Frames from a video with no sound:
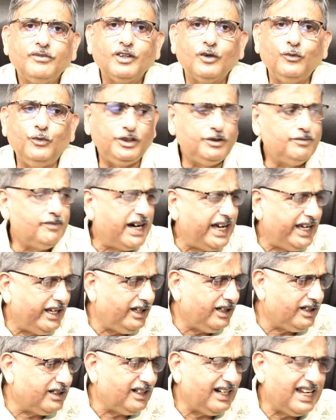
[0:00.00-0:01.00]
with
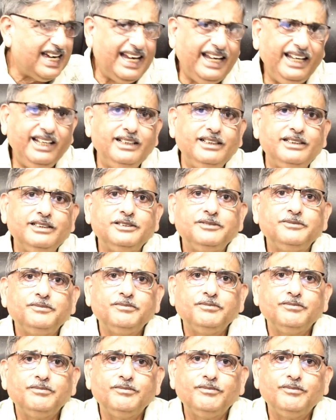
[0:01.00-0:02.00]
my client?
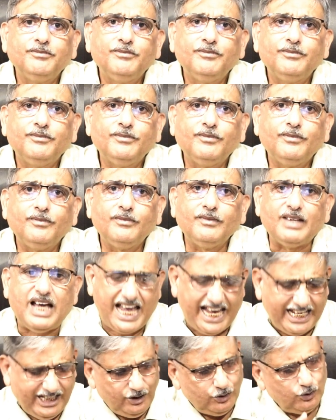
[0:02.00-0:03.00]

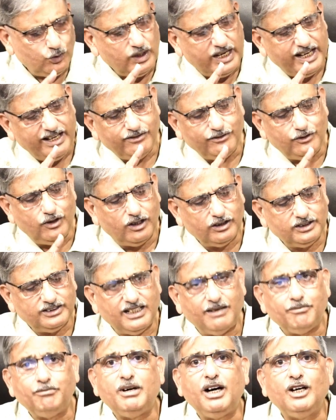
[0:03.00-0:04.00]
I know I've got
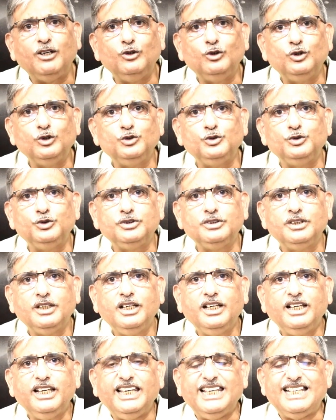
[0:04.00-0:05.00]
some bungalows
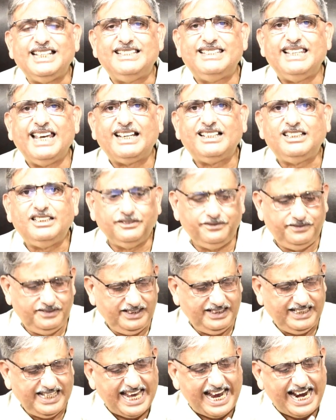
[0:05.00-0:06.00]

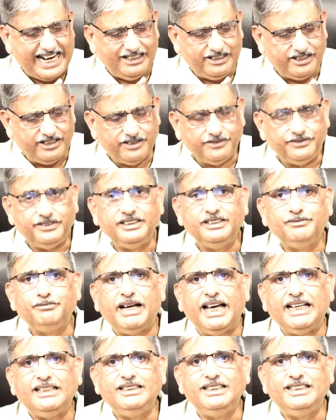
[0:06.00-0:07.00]
executively and driven
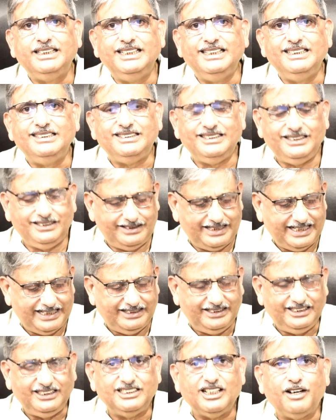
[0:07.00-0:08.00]
by the DCs
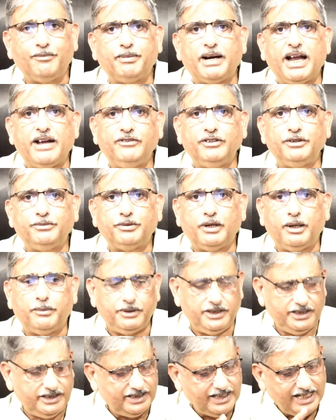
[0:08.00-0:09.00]
that these are private
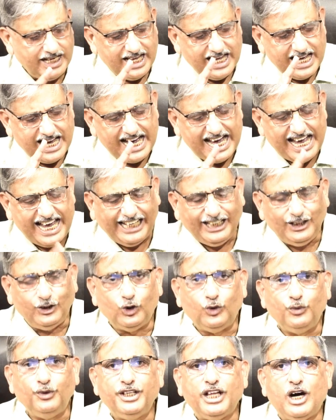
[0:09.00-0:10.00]
properties. I
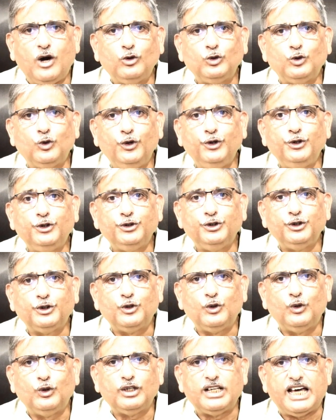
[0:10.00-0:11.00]
know without going to the
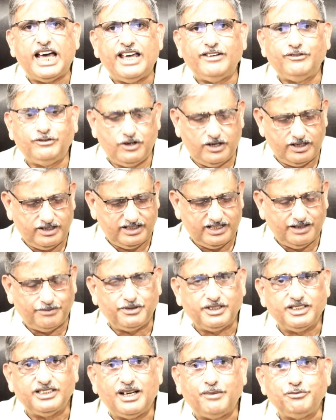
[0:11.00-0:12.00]
court, I've got some
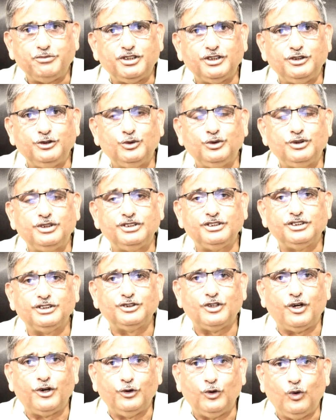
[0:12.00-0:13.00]
resumption
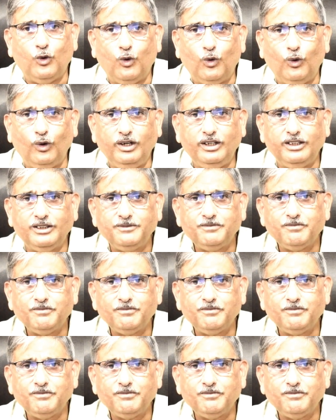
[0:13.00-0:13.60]
notices on hold.